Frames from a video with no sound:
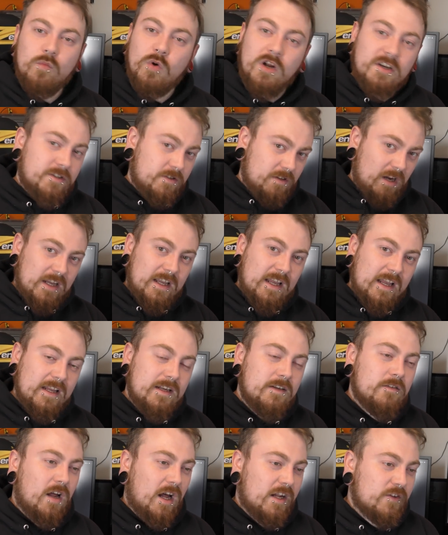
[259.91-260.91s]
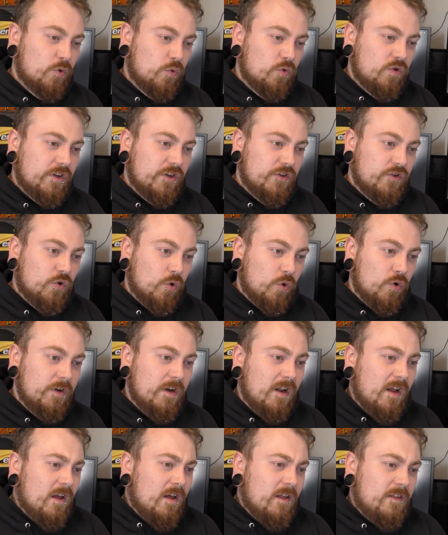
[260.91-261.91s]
which again I don't condone,